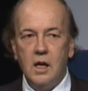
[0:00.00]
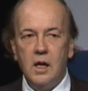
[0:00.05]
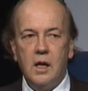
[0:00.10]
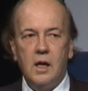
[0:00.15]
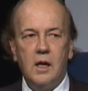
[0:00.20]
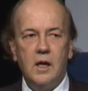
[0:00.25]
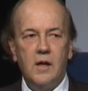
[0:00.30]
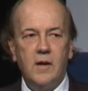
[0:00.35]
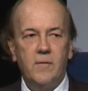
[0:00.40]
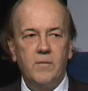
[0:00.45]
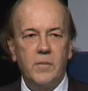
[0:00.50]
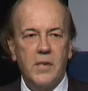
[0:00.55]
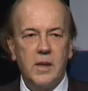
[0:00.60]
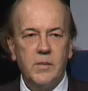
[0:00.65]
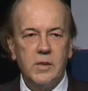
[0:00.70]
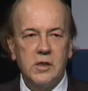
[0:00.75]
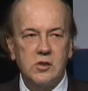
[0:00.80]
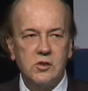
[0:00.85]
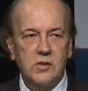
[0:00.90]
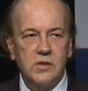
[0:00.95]
I
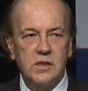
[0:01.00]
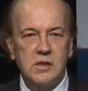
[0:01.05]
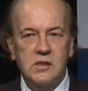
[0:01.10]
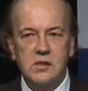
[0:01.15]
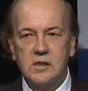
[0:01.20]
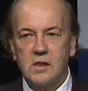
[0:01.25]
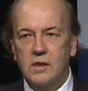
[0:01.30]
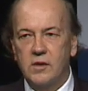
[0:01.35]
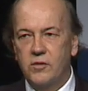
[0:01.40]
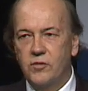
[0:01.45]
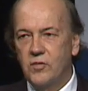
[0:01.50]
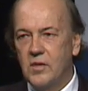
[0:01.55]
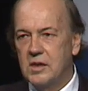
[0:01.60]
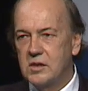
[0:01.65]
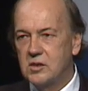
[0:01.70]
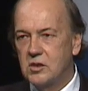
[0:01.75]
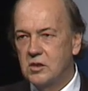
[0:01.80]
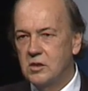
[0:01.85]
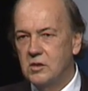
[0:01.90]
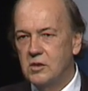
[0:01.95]
mentioned these
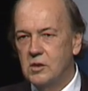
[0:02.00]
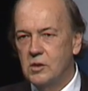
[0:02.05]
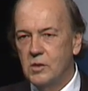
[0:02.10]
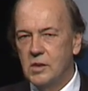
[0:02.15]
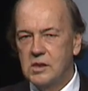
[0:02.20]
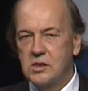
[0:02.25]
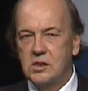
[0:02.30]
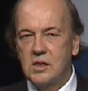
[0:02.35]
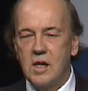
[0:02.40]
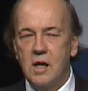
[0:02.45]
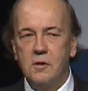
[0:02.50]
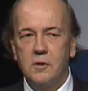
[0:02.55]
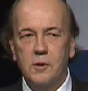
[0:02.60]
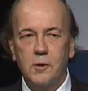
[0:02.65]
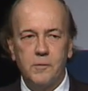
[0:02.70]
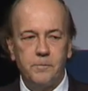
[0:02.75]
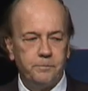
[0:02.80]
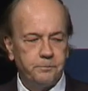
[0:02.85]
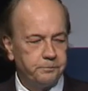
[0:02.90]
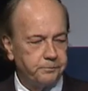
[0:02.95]
threats to the US
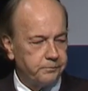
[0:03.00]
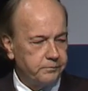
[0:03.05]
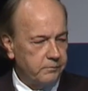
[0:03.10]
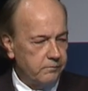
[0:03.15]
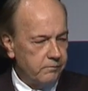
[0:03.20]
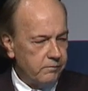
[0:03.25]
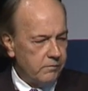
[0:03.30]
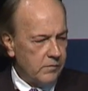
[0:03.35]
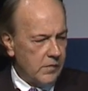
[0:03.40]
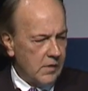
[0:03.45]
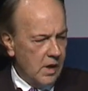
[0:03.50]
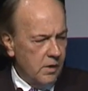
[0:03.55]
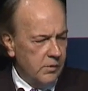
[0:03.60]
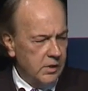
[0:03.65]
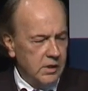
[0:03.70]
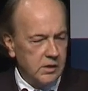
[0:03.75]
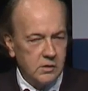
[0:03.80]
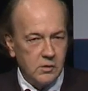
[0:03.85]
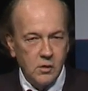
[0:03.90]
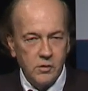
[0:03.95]
dollar. I'm
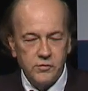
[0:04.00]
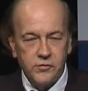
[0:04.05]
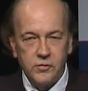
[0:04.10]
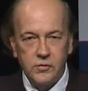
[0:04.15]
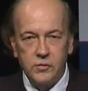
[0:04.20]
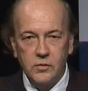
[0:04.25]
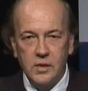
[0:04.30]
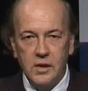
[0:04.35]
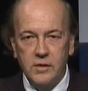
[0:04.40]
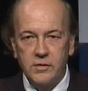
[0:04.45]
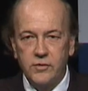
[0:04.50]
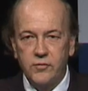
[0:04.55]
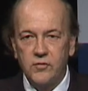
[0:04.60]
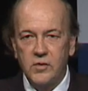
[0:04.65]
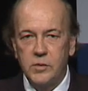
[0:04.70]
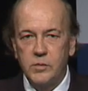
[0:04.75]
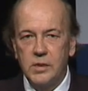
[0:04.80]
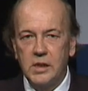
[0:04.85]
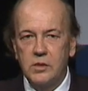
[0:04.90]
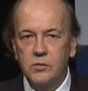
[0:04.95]
going to go through
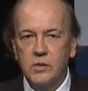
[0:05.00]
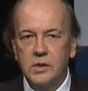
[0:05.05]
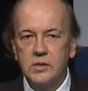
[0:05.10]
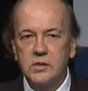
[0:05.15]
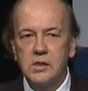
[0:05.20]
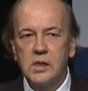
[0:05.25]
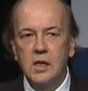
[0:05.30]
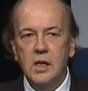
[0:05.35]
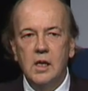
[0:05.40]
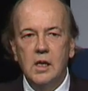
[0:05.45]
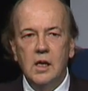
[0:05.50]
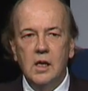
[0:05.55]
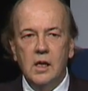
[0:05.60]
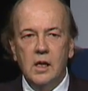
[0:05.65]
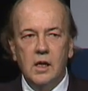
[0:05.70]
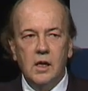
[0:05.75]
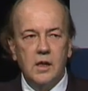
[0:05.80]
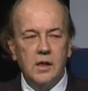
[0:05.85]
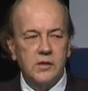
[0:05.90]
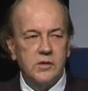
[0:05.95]
three big ones,
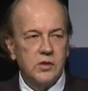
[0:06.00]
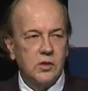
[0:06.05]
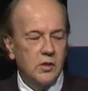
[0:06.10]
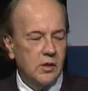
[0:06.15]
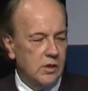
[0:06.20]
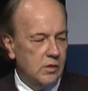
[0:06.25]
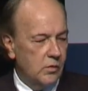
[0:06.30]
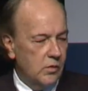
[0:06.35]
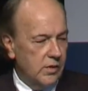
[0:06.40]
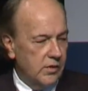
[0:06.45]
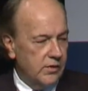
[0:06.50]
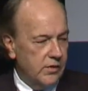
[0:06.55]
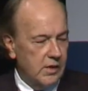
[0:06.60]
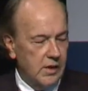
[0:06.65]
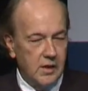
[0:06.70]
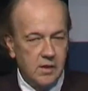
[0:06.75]
starting with